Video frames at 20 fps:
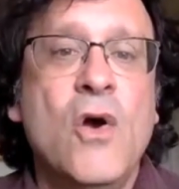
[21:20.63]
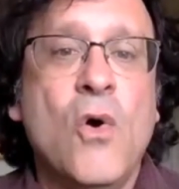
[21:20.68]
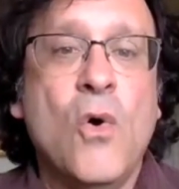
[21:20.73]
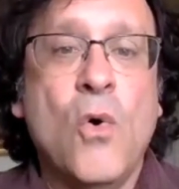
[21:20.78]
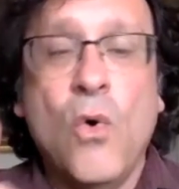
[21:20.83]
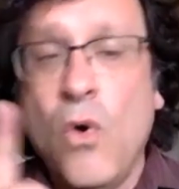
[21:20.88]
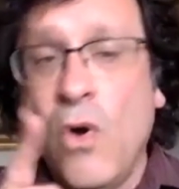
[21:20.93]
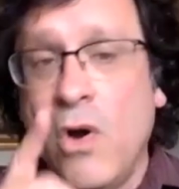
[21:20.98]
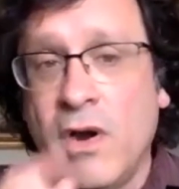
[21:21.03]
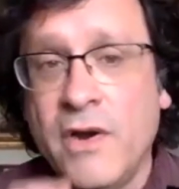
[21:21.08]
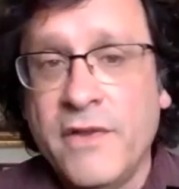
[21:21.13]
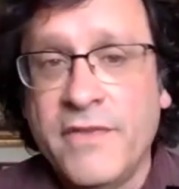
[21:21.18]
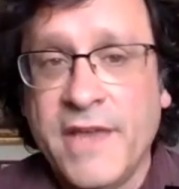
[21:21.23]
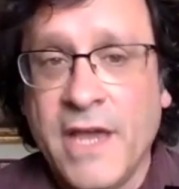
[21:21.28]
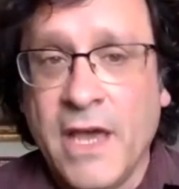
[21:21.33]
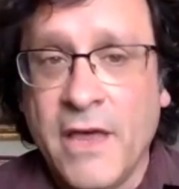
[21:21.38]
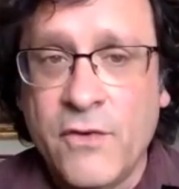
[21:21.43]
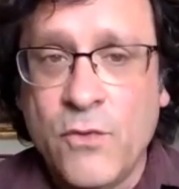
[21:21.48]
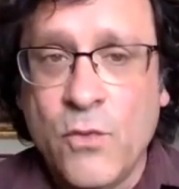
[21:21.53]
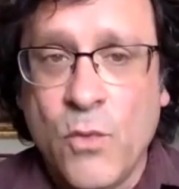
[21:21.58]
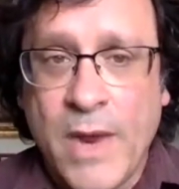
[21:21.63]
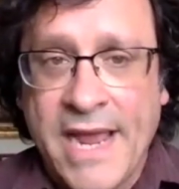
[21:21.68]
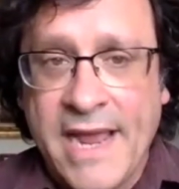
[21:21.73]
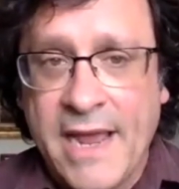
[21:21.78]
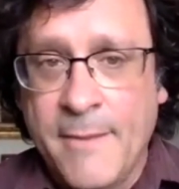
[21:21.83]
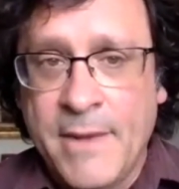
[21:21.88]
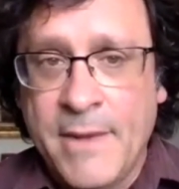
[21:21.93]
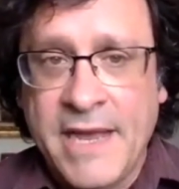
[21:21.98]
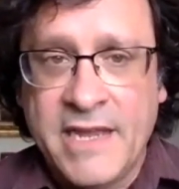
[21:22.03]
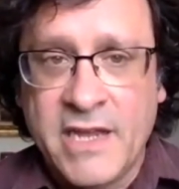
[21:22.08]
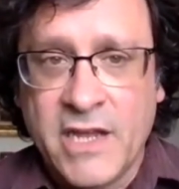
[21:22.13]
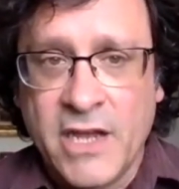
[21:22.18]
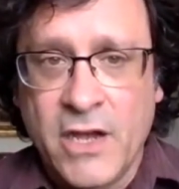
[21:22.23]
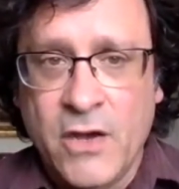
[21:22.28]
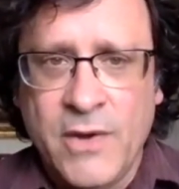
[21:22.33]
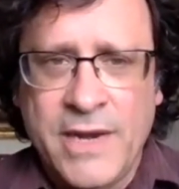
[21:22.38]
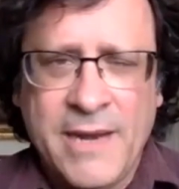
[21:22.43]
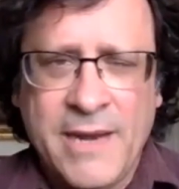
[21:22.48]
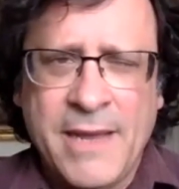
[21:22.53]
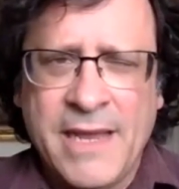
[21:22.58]
Or the other way I might go,
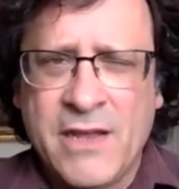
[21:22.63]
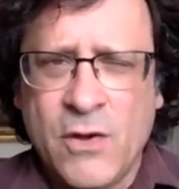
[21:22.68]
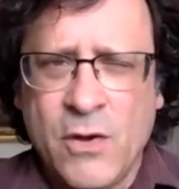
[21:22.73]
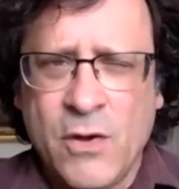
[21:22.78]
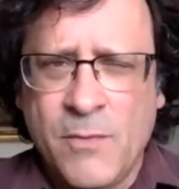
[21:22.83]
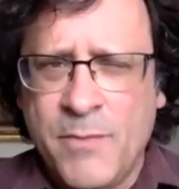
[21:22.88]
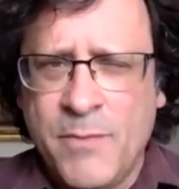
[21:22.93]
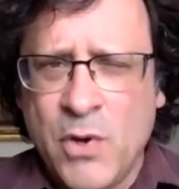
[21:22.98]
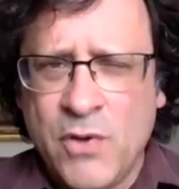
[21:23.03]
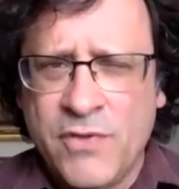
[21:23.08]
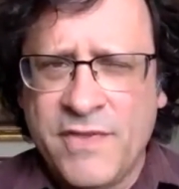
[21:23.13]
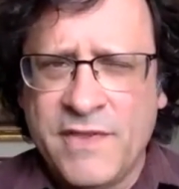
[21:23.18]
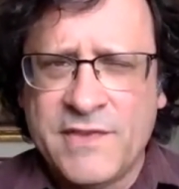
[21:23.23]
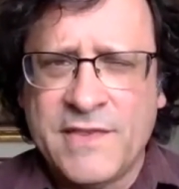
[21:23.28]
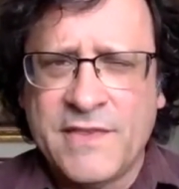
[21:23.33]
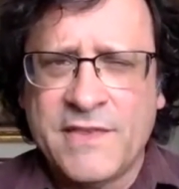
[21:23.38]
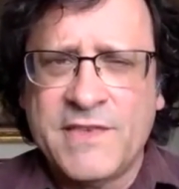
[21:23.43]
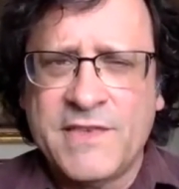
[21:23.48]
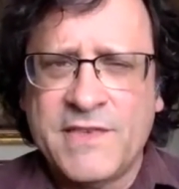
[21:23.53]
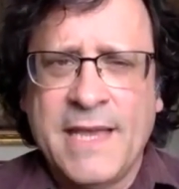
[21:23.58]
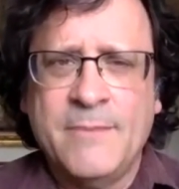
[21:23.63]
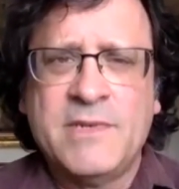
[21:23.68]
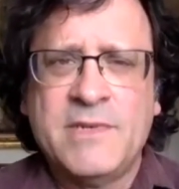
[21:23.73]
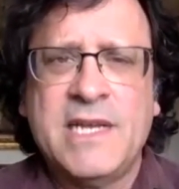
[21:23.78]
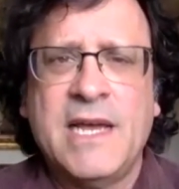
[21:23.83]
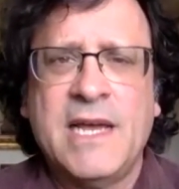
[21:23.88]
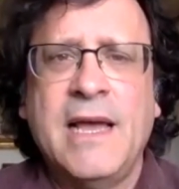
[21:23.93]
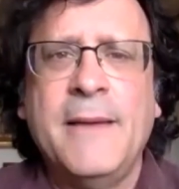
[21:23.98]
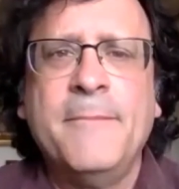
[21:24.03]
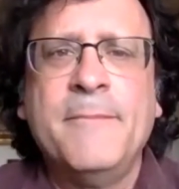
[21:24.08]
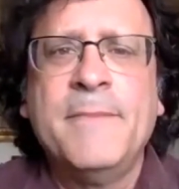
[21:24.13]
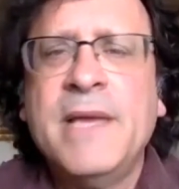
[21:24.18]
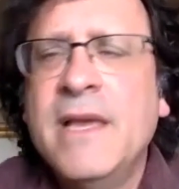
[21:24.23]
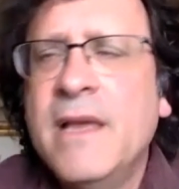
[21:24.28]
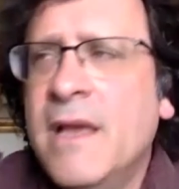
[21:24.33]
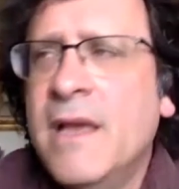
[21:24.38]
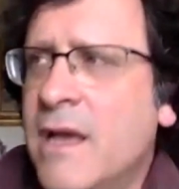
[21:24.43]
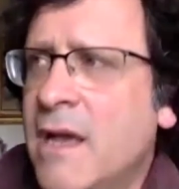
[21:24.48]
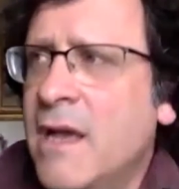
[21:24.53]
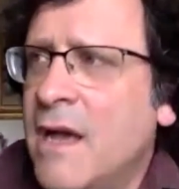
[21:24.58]
and I might go at both these at the same time,
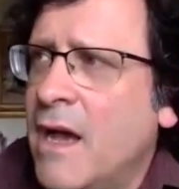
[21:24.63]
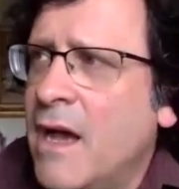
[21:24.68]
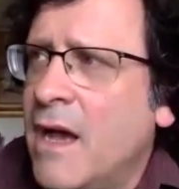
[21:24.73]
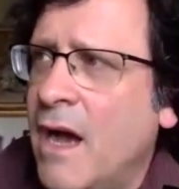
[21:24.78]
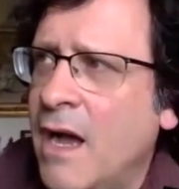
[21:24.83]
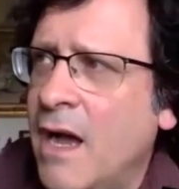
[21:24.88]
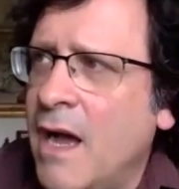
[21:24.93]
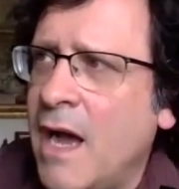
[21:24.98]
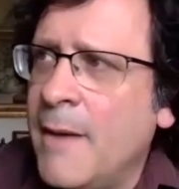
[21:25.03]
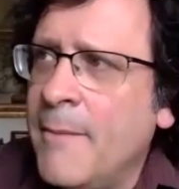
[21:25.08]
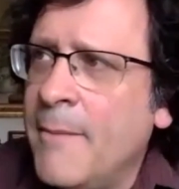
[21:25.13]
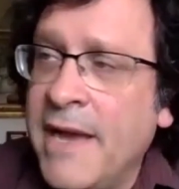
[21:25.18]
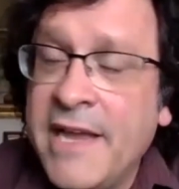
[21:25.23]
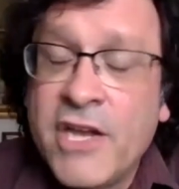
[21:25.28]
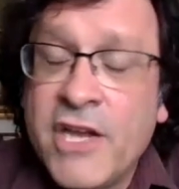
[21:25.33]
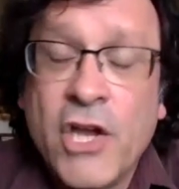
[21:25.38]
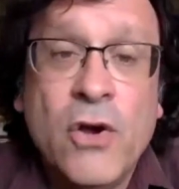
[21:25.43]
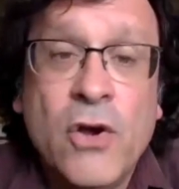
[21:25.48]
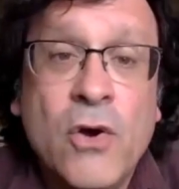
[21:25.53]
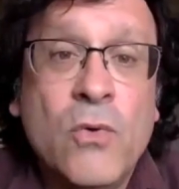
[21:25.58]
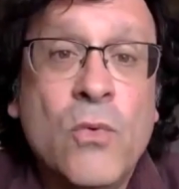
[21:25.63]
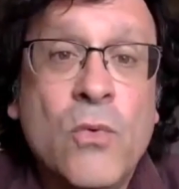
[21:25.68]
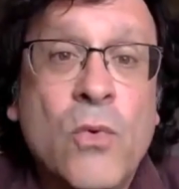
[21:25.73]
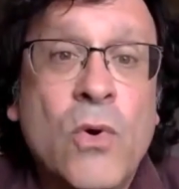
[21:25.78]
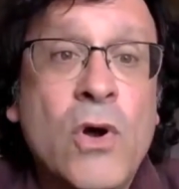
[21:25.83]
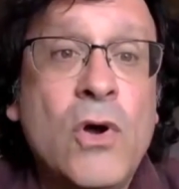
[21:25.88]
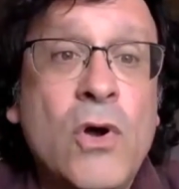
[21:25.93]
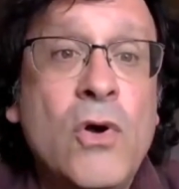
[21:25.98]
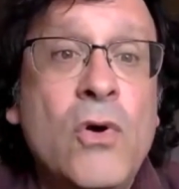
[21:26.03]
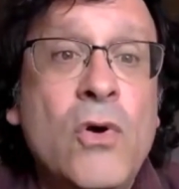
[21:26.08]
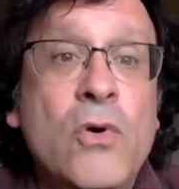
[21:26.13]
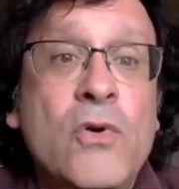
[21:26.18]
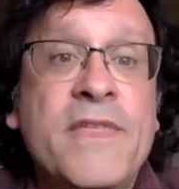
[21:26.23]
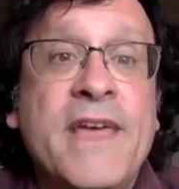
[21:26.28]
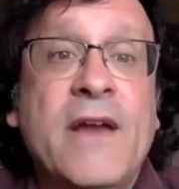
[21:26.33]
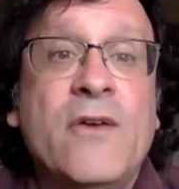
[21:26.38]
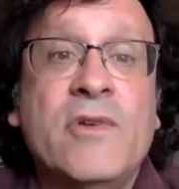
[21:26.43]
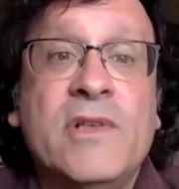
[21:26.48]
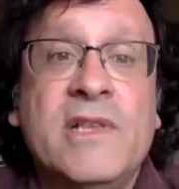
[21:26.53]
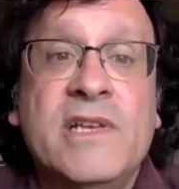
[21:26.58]
I might go, whoa,
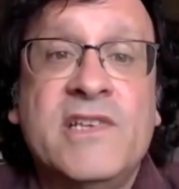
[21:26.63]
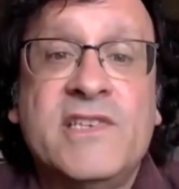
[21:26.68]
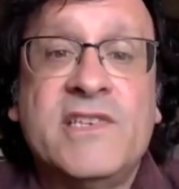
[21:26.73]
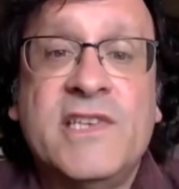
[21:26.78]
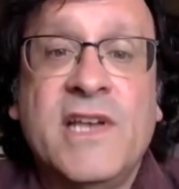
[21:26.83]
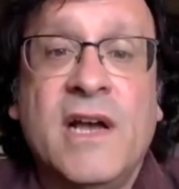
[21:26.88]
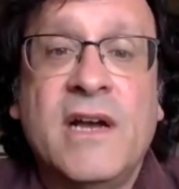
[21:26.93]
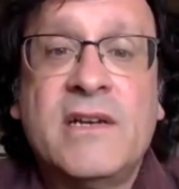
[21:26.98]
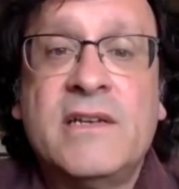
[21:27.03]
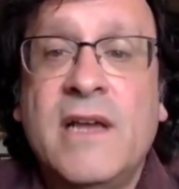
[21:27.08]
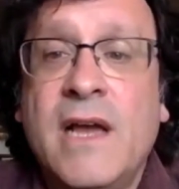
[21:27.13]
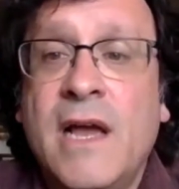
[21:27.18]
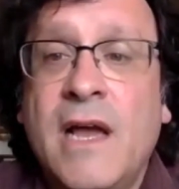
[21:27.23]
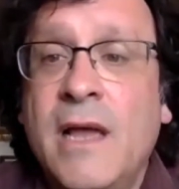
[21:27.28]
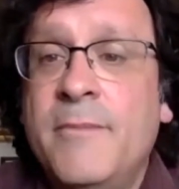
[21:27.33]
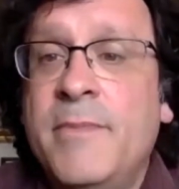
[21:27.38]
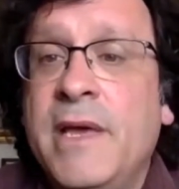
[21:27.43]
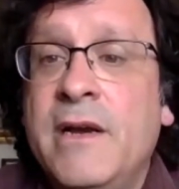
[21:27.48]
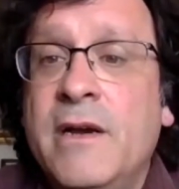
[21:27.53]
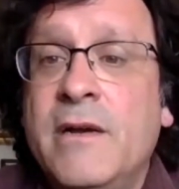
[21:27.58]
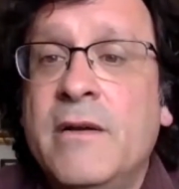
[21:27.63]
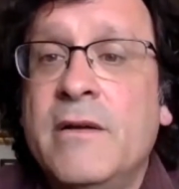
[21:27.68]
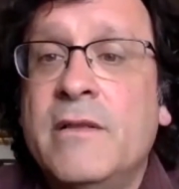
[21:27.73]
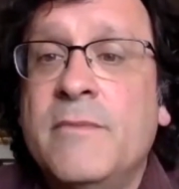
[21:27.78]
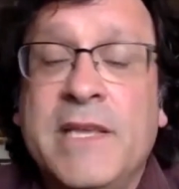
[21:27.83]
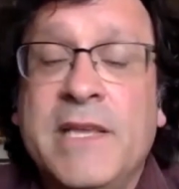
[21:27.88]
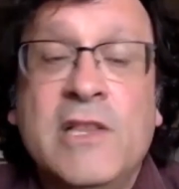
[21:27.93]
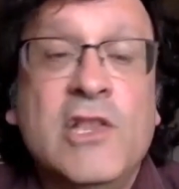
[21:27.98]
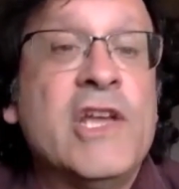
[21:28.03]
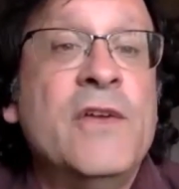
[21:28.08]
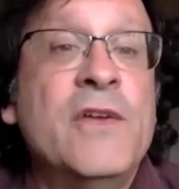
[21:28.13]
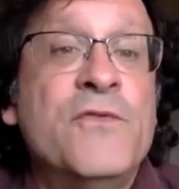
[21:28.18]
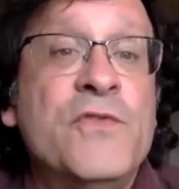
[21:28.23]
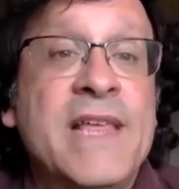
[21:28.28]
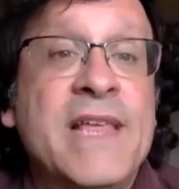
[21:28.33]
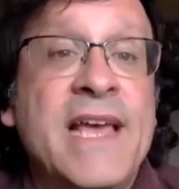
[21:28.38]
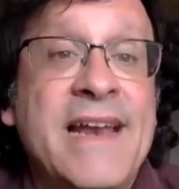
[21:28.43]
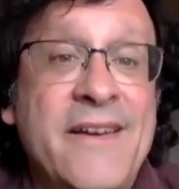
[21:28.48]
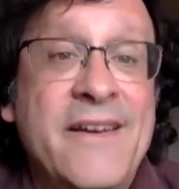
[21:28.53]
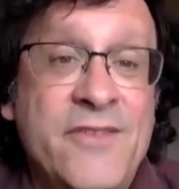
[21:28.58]
that really sucked. I better be looking for
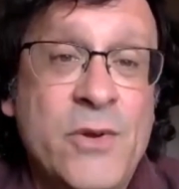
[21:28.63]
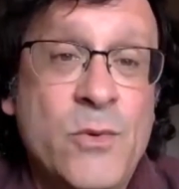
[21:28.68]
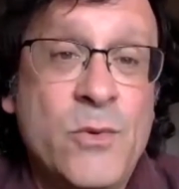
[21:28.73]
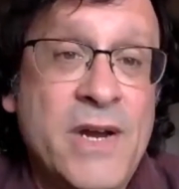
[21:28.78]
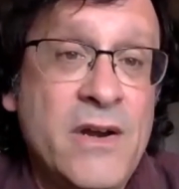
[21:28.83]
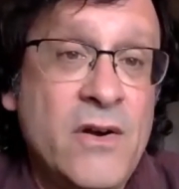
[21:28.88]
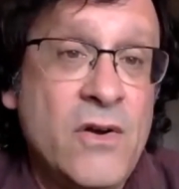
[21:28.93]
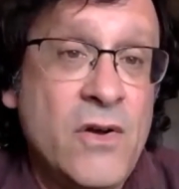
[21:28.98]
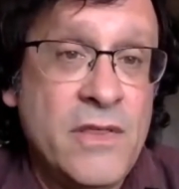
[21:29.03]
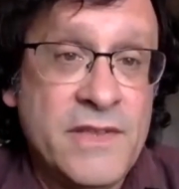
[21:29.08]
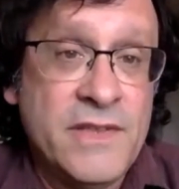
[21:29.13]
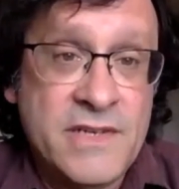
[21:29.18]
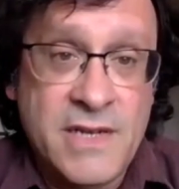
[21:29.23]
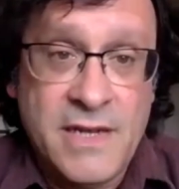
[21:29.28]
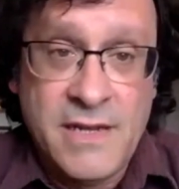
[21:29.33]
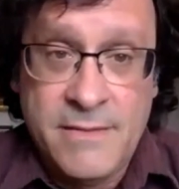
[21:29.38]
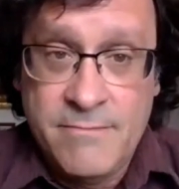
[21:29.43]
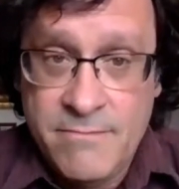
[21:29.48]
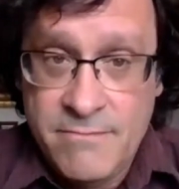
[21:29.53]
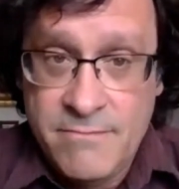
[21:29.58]
that everywhere all the time.